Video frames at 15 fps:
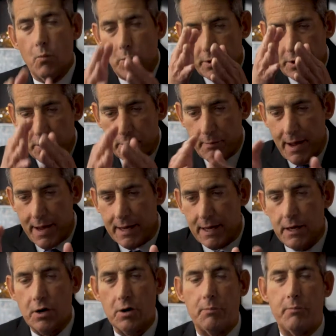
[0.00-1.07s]
when you're
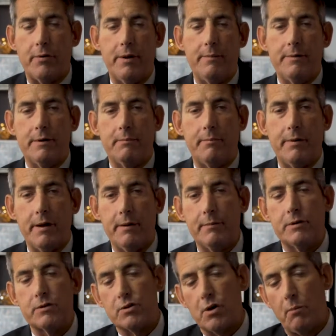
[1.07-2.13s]
making your premium
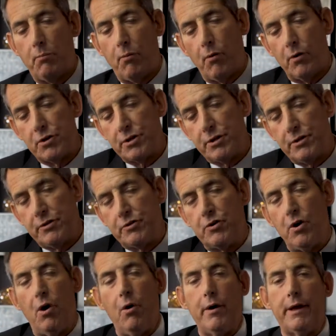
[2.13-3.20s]
payments, a portion is
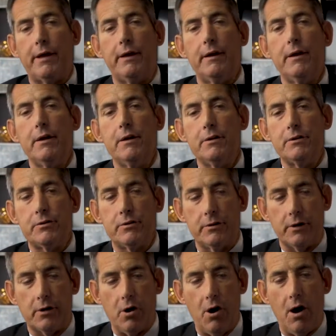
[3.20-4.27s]
going to
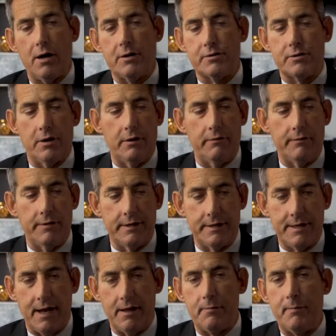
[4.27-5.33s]
the cost of the
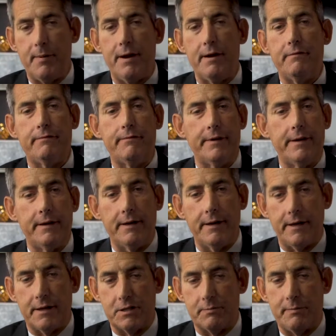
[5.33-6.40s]
death benefit
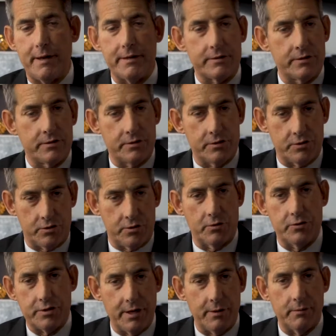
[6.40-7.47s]
and expenses
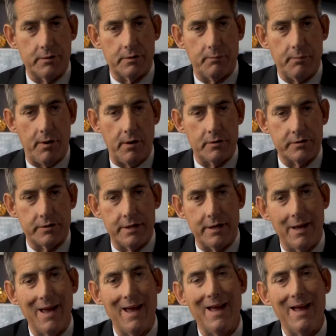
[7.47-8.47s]
associated with the policy.